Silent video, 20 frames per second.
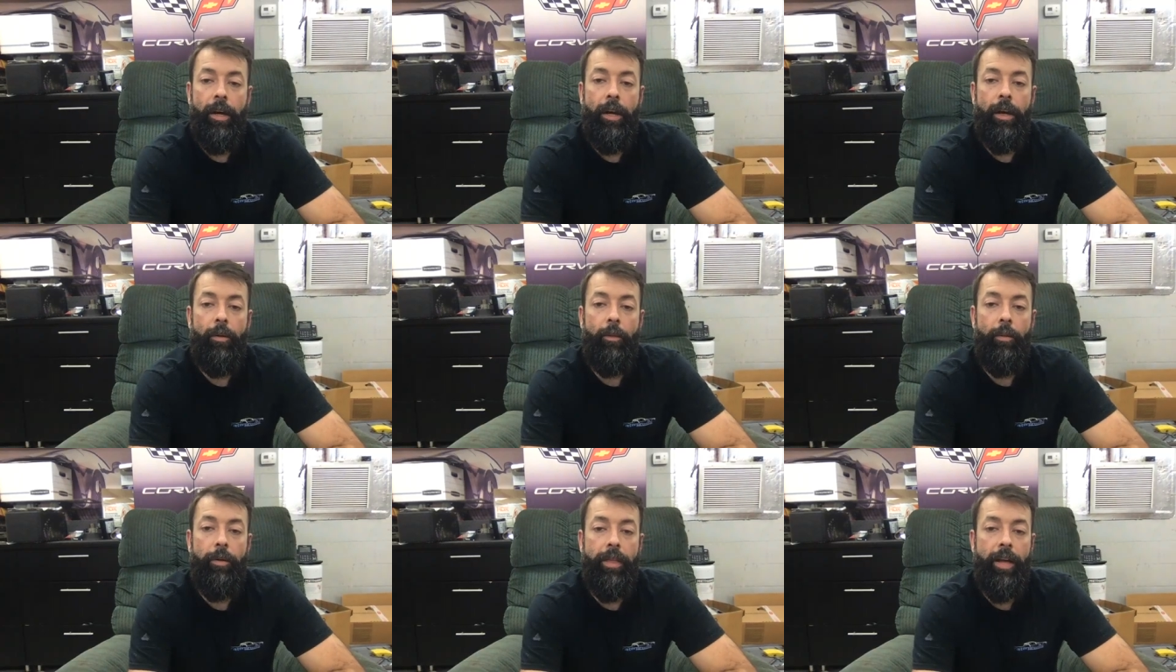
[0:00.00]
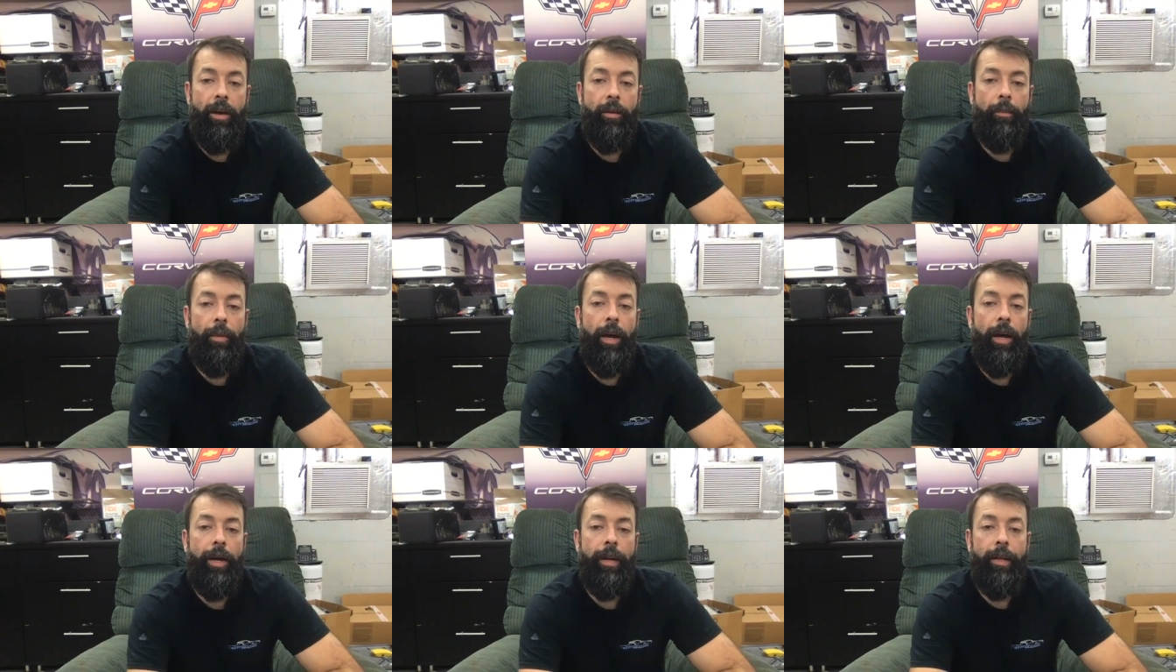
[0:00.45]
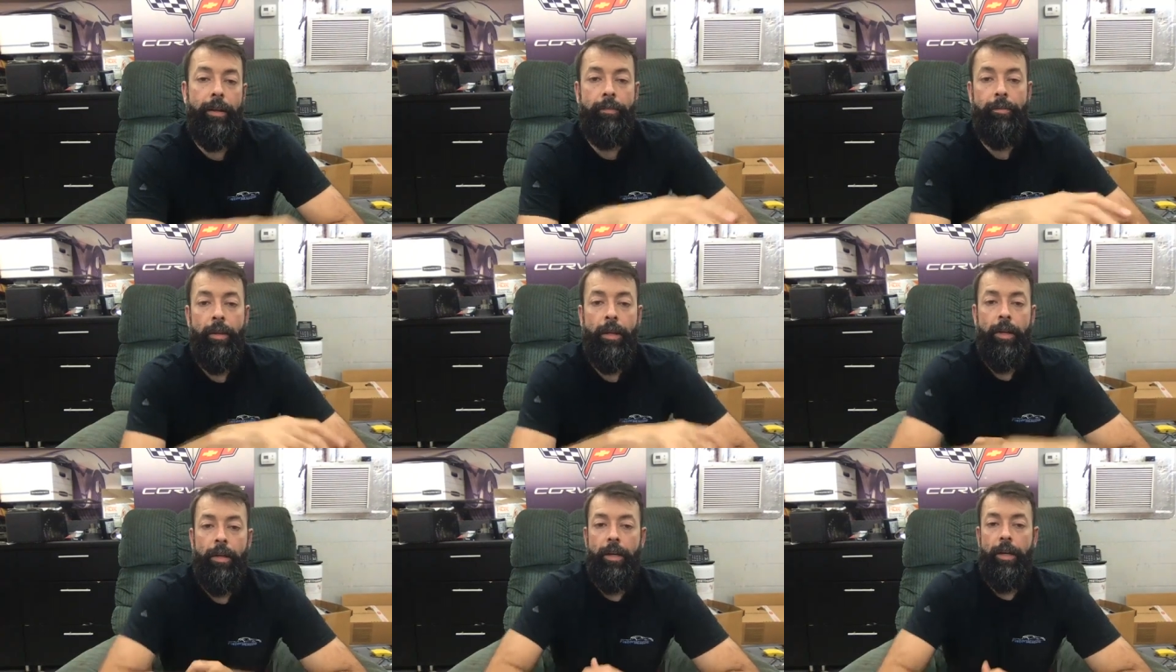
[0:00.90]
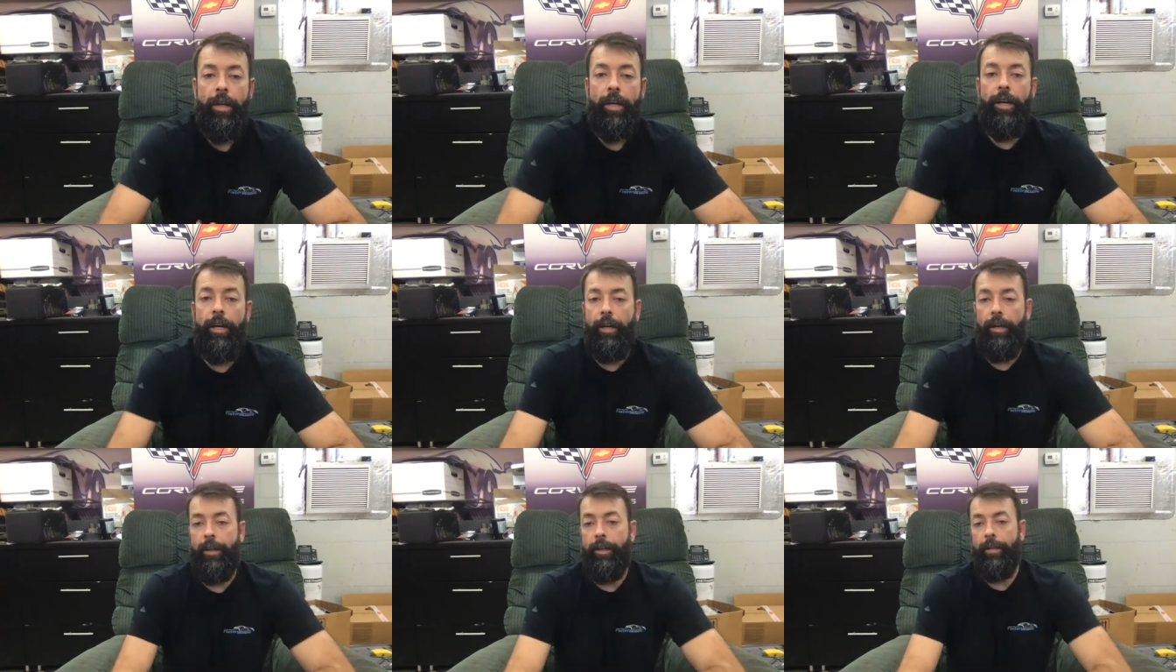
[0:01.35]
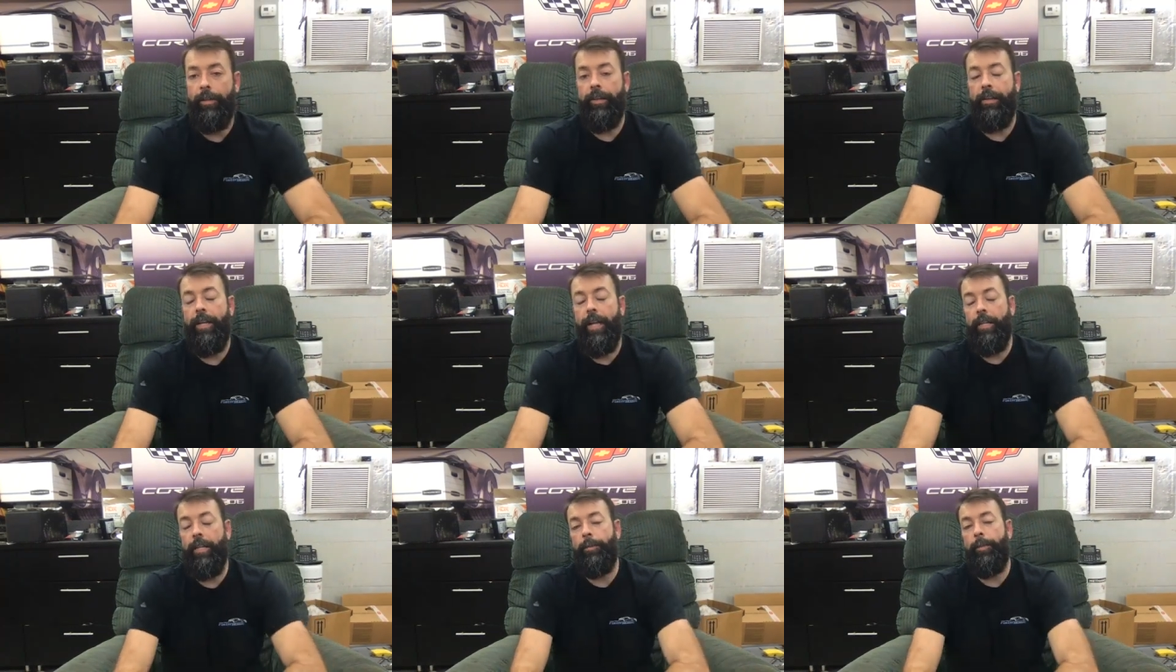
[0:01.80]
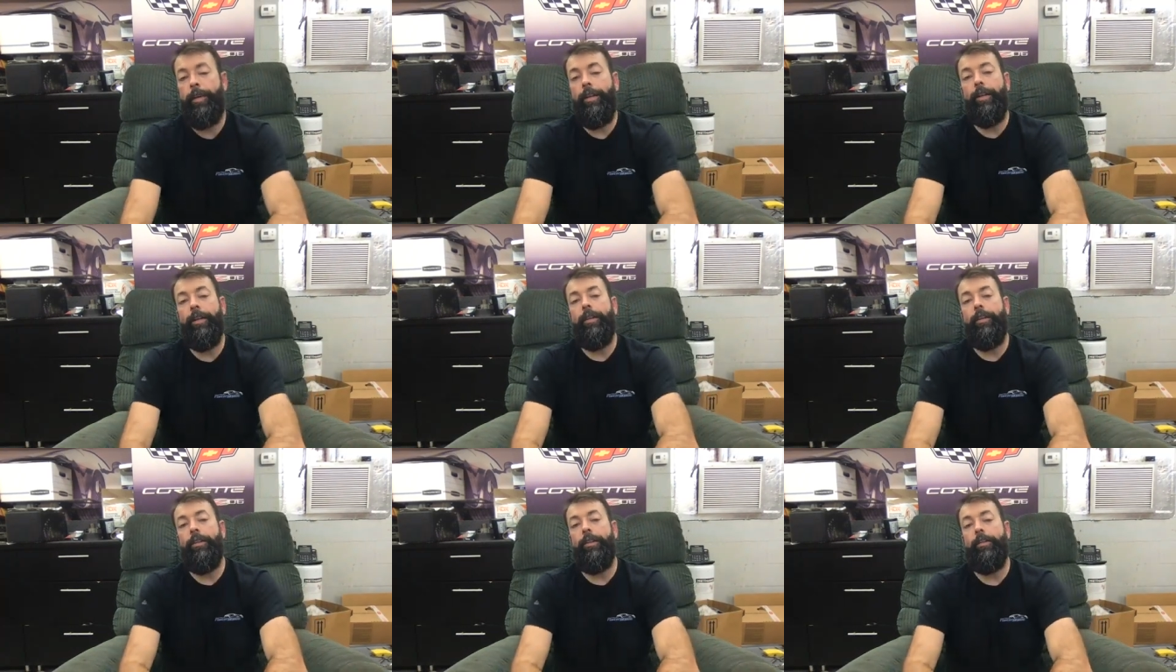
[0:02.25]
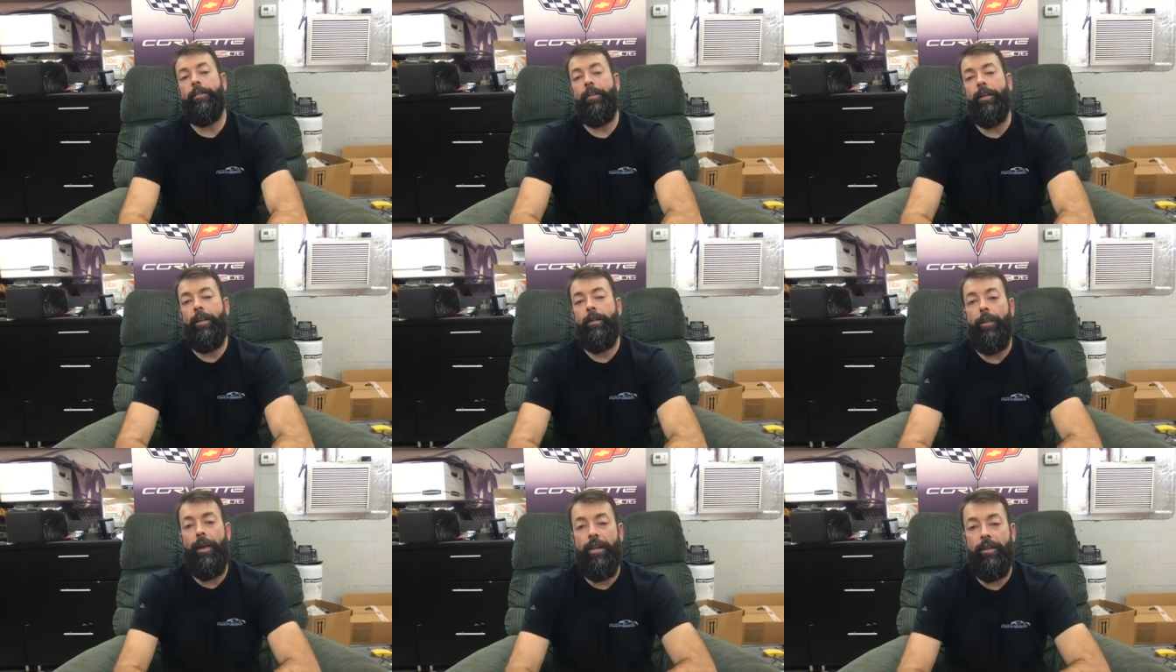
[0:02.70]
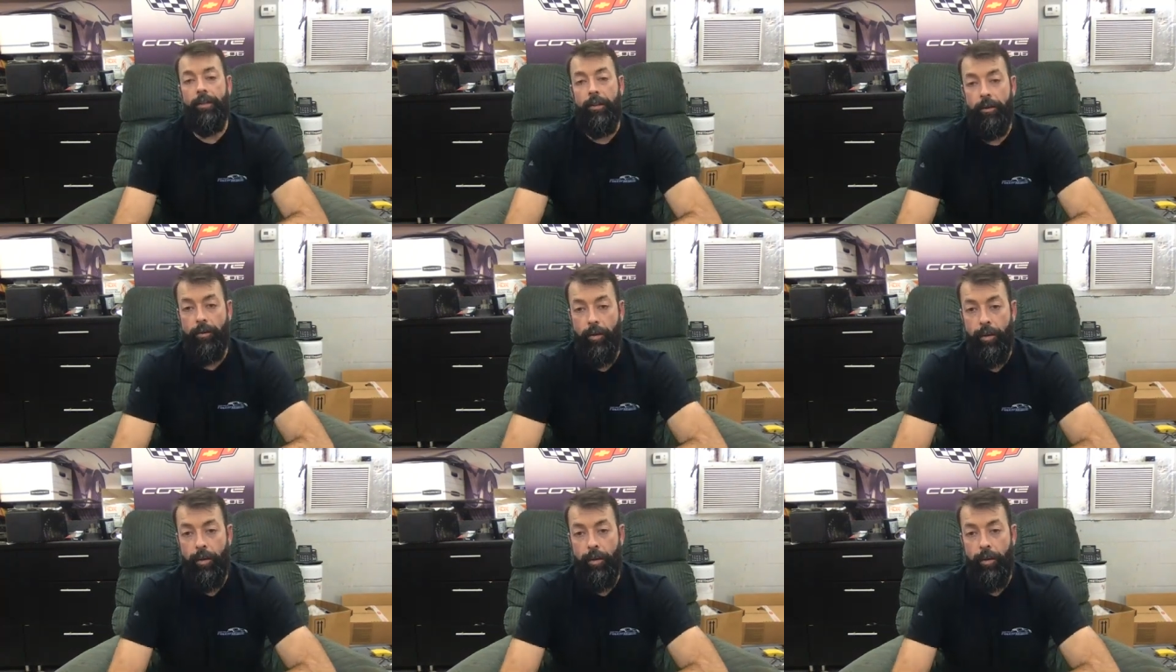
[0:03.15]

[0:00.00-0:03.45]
without modding, the 10 speed is an amazing